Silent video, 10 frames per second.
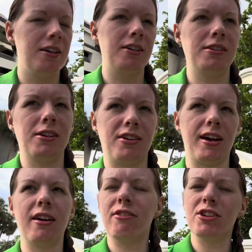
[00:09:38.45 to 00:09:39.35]
So I
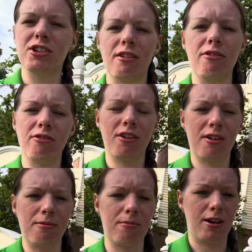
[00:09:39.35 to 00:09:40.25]
have a shift
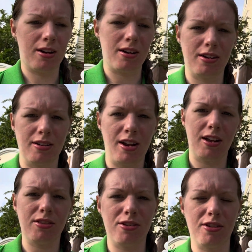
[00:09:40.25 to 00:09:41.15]
from
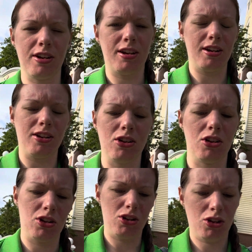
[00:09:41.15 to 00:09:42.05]
9:30
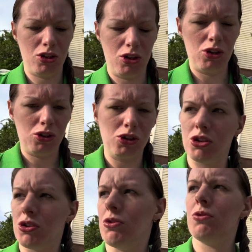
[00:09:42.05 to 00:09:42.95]

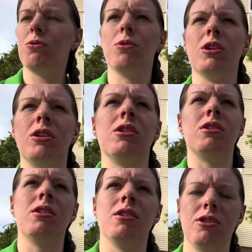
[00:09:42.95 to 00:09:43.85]
to
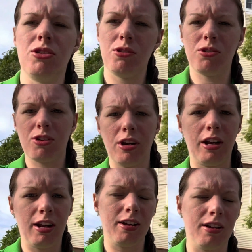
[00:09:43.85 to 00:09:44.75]

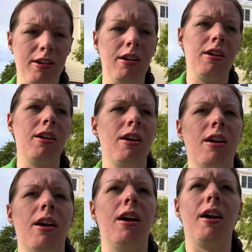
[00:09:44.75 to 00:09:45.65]
2:30,
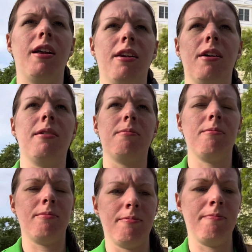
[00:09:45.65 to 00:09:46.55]

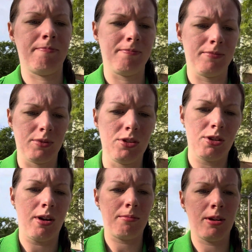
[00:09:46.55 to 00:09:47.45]
and
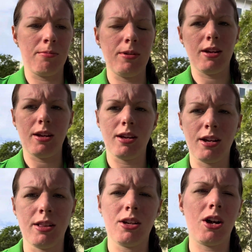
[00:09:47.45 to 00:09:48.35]
so I'm going to be
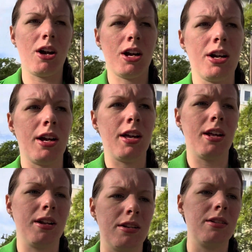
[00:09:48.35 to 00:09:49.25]
getting the car
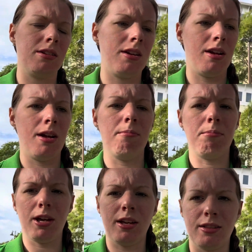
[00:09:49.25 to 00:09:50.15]
and
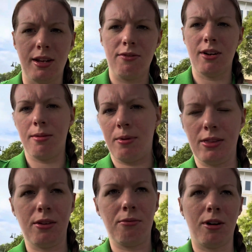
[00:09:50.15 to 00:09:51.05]
picking David up
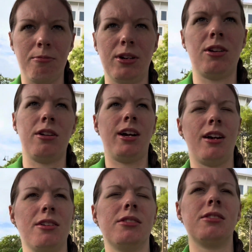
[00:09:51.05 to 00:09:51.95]
at the Ronald McDonald
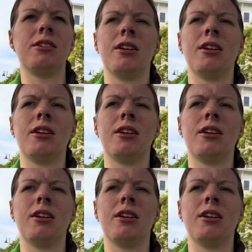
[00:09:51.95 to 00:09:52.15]
House.